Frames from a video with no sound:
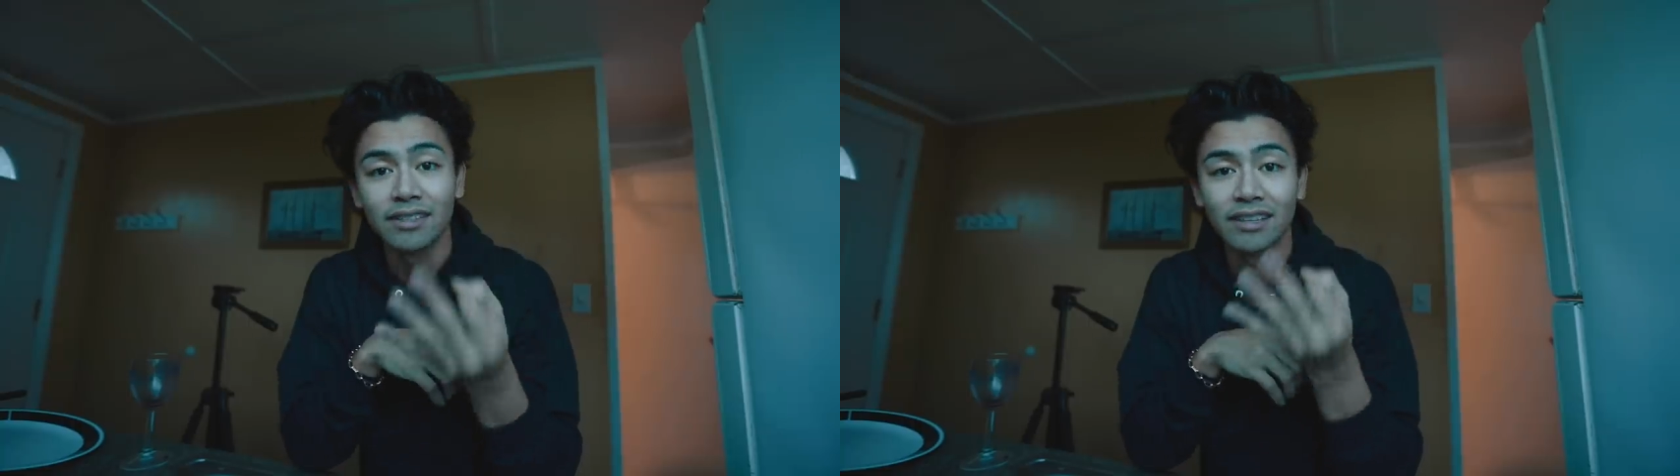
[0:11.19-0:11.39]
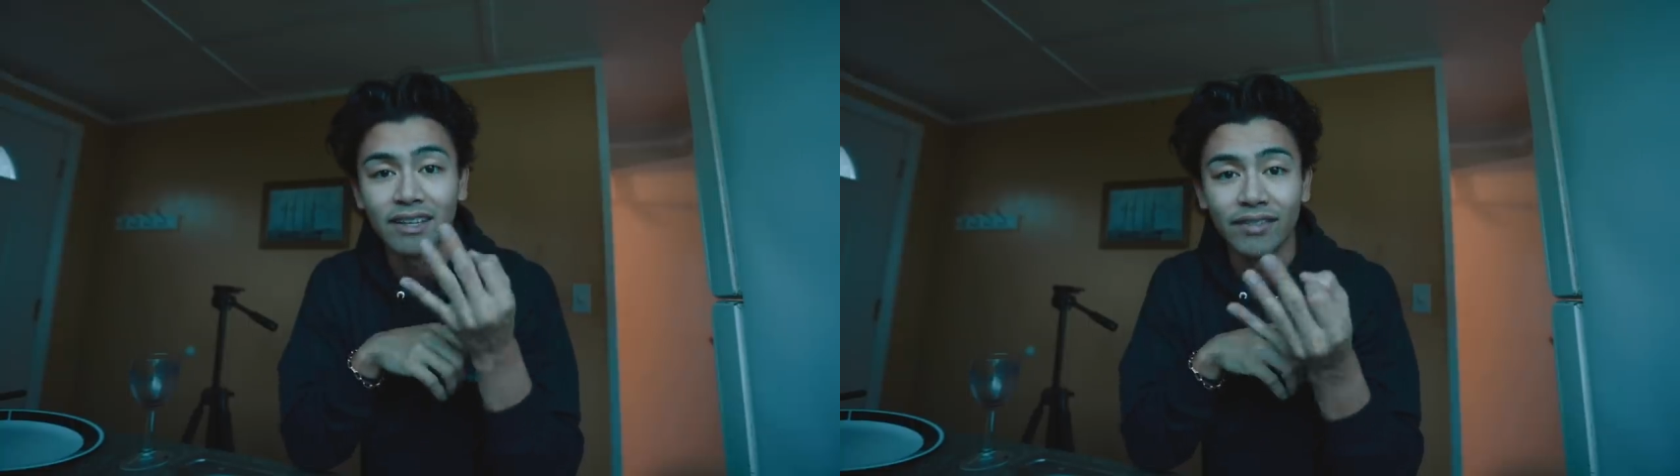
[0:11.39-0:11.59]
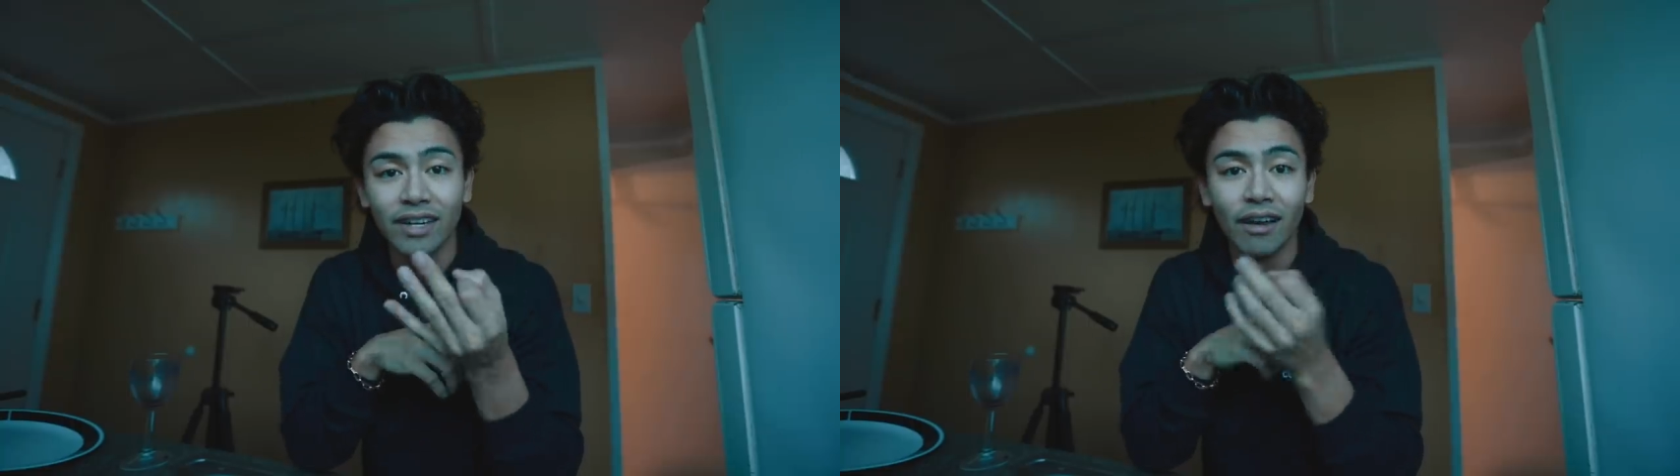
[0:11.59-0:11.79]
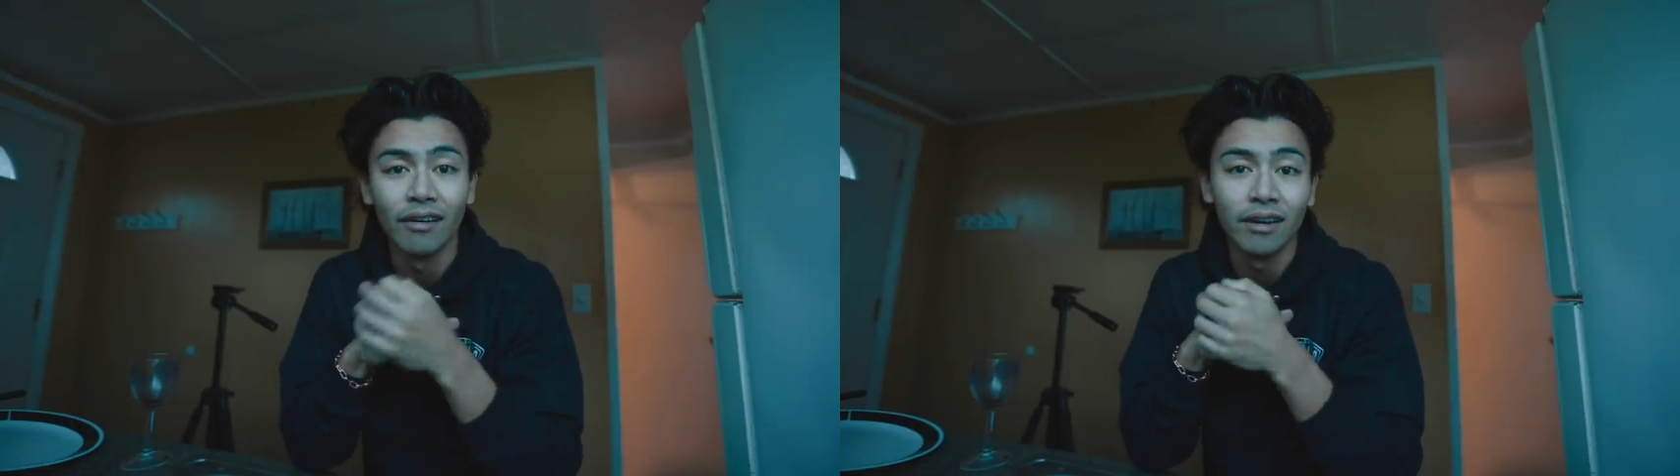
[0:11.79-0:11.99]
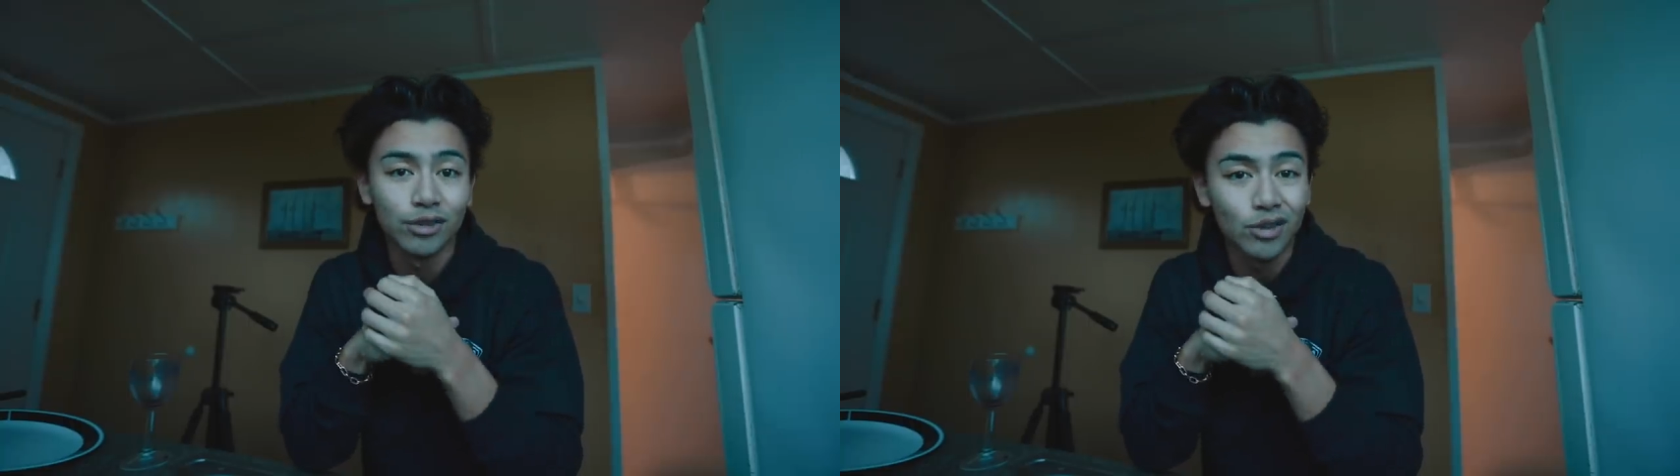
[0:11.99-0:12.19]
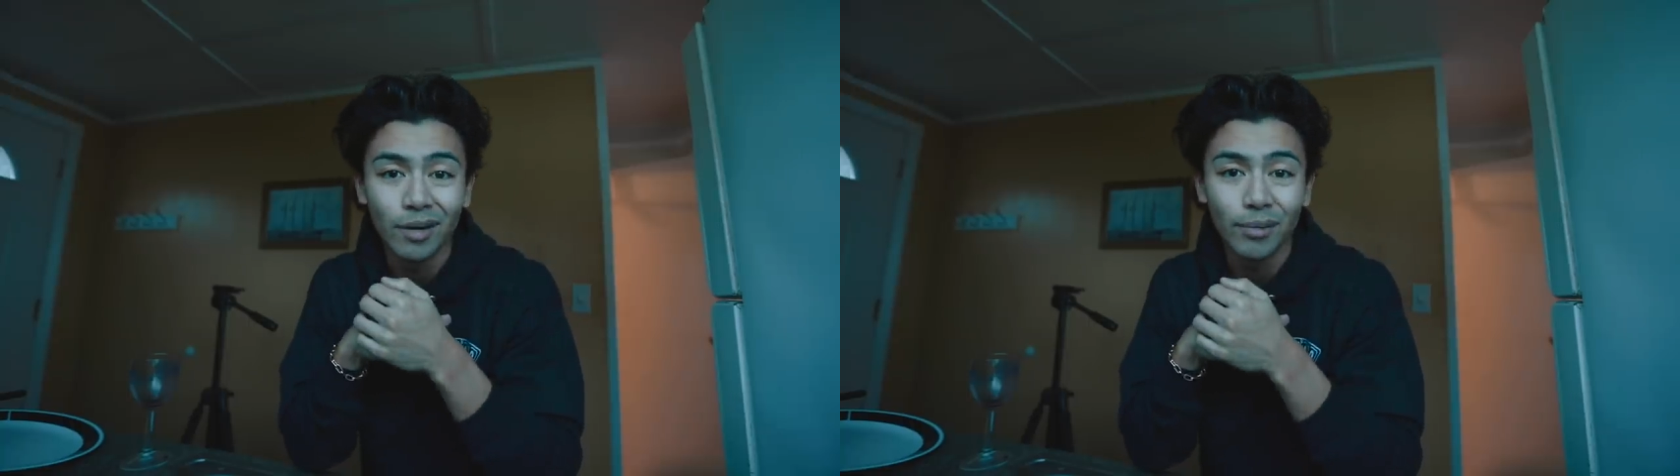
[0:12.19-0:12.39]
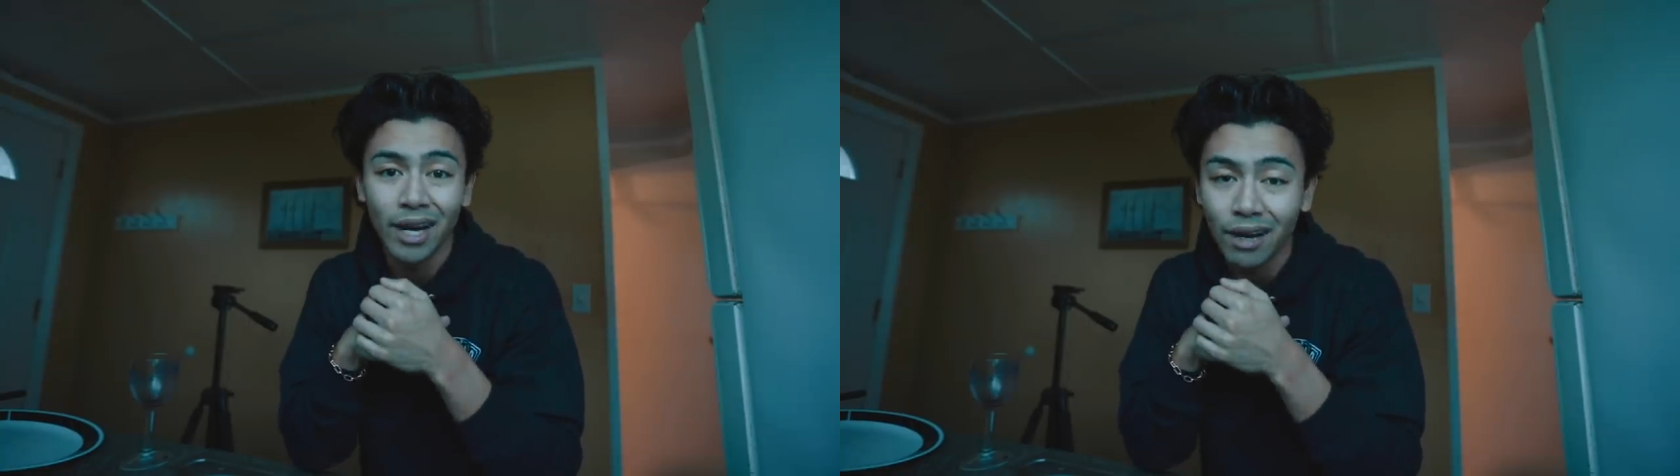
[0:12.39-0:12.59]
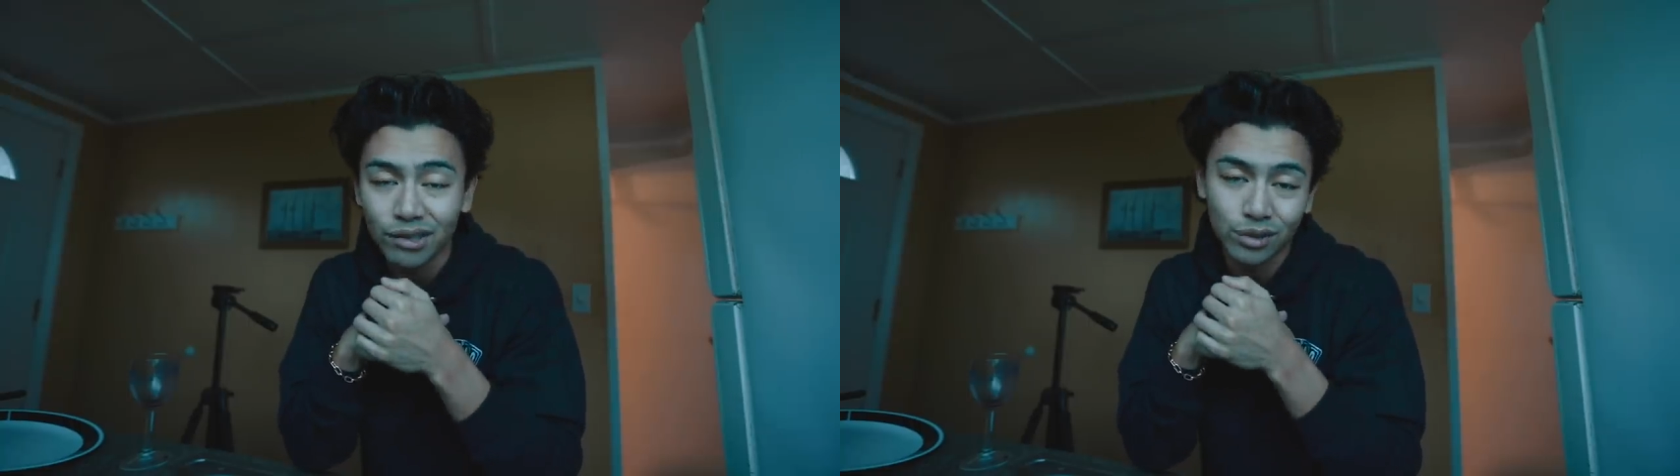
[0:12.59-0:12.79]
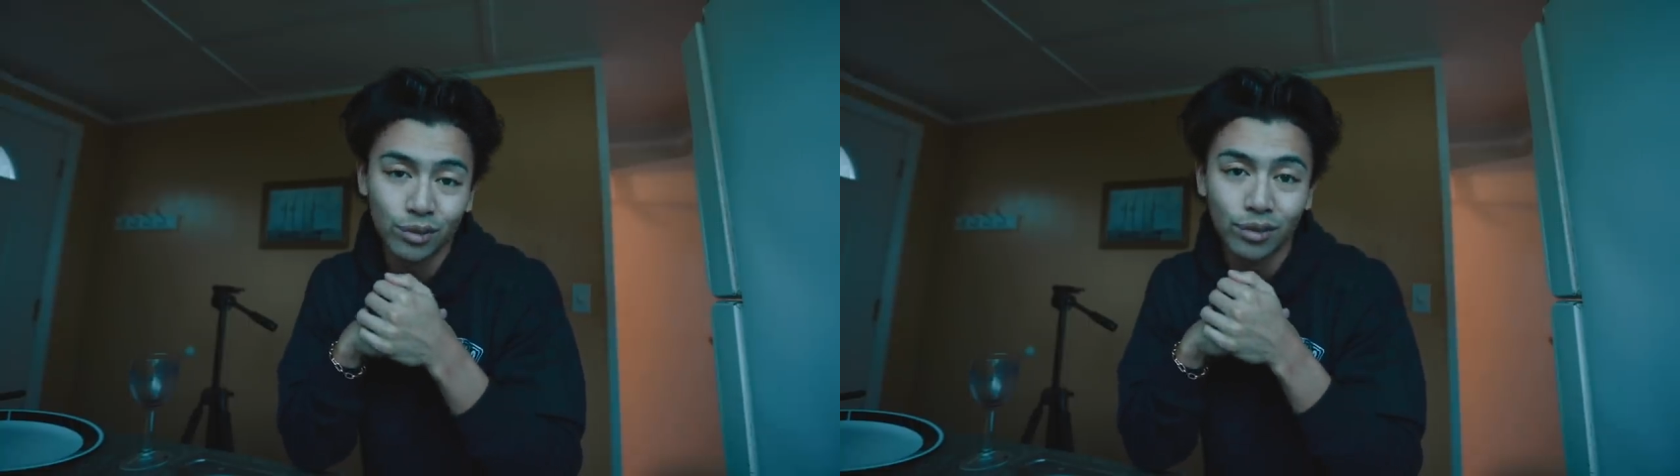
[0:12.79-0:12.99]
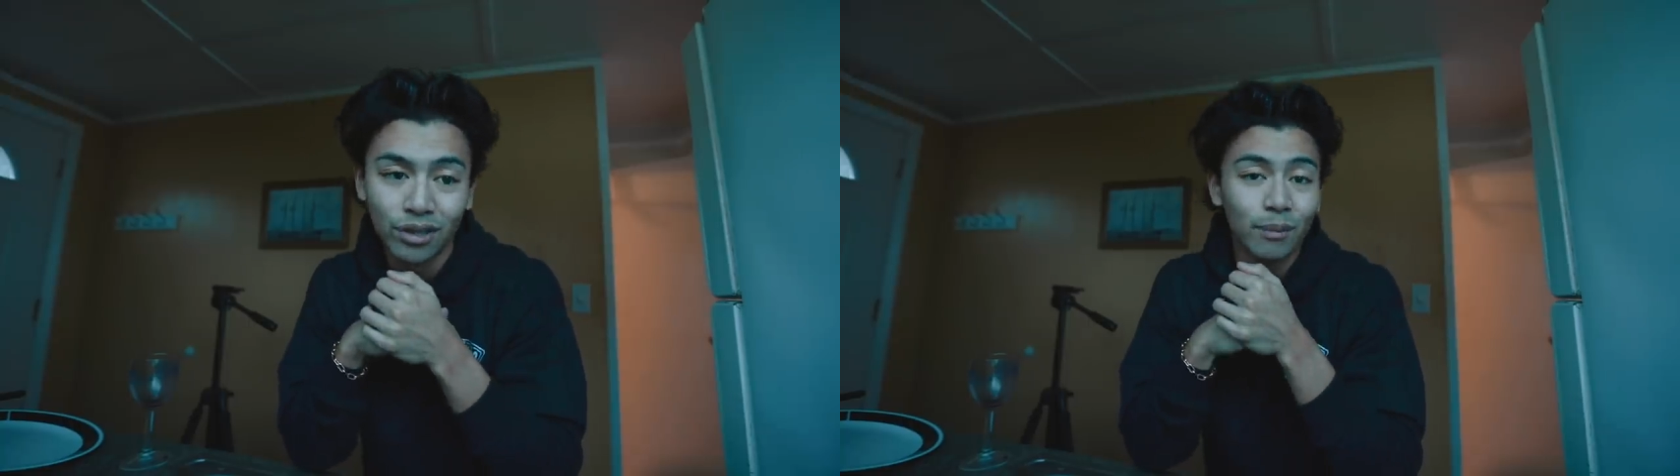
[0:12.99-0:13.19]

on that video and I'll drop a house tour,